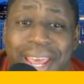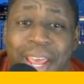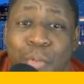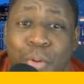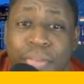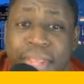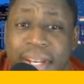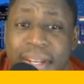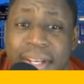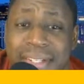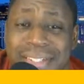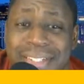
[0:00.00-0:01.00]
And what that
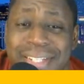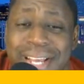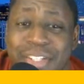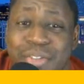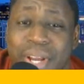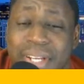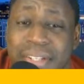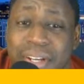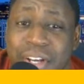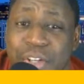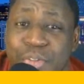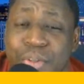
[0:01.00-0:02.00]
does is that tracks
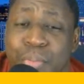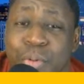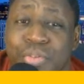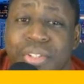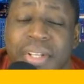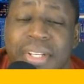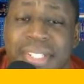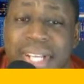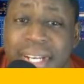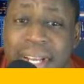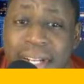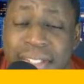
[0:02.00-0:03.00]
100 mostly of the
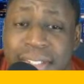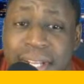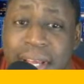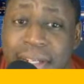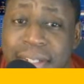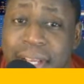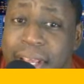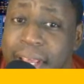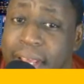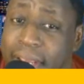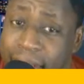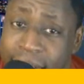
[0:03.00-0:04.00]
technology stocks.
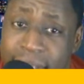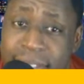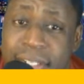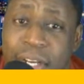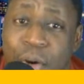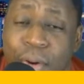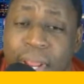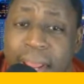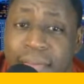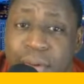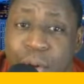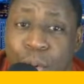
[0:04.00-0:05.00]
Yes, they're going to have
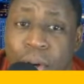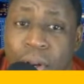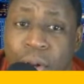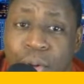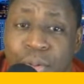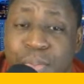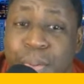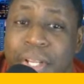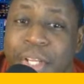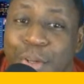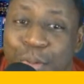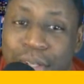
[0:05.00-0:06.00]
lower lows, but they
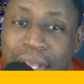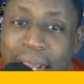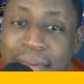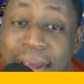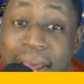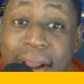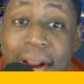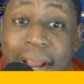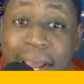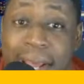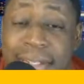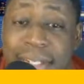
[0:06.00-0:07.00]
usually have higher
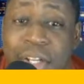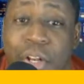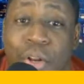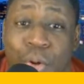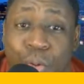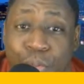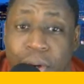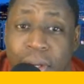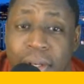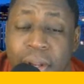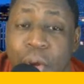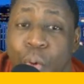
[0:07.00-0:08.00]
highs in the long run
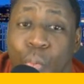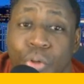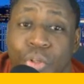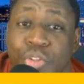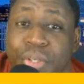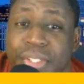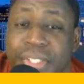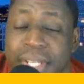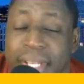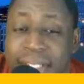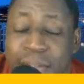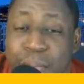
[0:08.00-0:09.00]
when you stretch out the
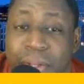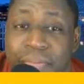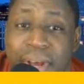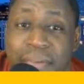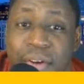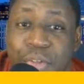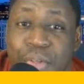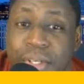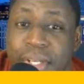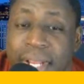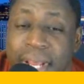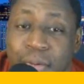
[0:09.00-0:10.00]
S&P 500,
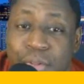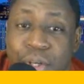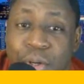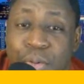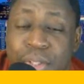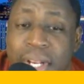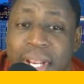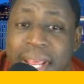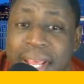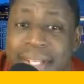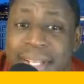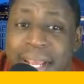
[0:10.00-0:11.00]
the Dow Jones, and
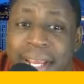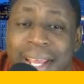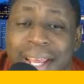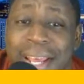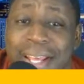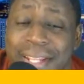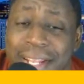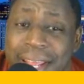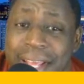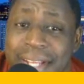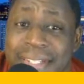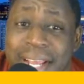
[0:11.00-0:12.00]
Nasdaq. The
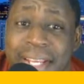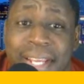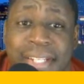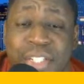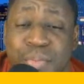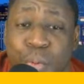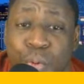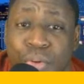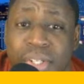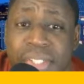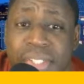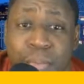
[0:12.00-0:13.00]
Nasdaq, yes, is more
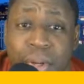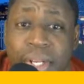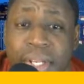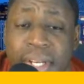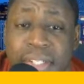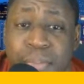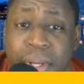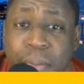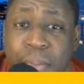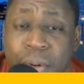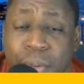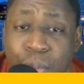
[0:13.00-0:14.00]
risky, but it does make a
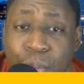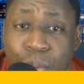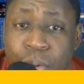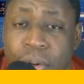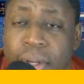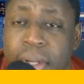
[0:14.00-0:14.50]
better reward.